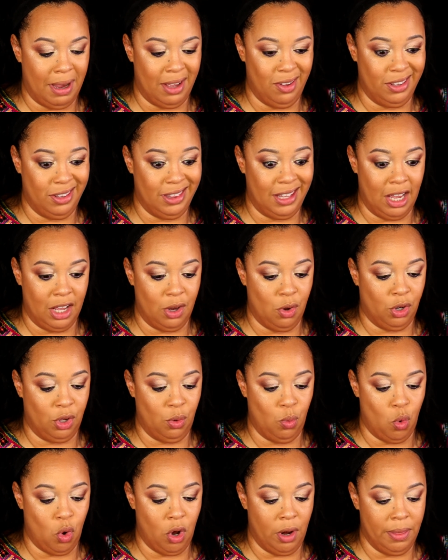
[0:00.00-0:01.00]
I think I only
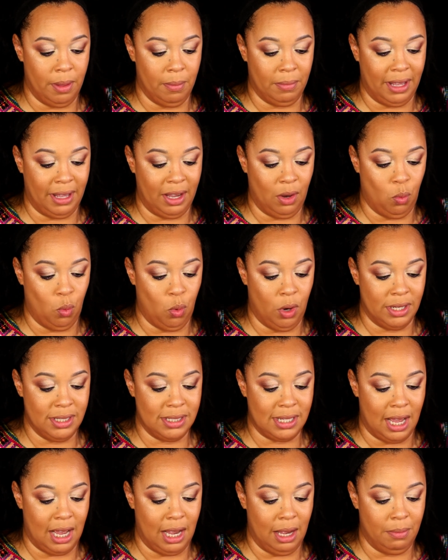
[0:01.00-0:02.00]
worn them like one
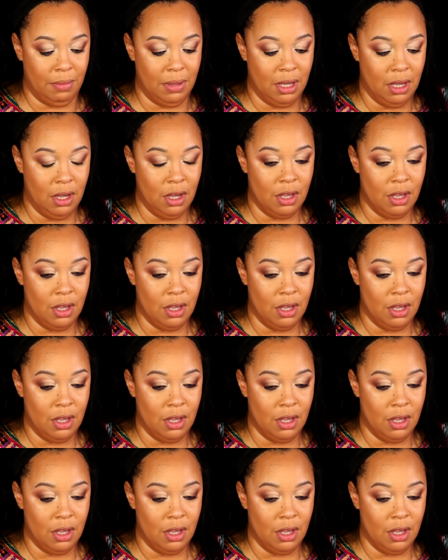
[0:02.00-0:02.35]
time.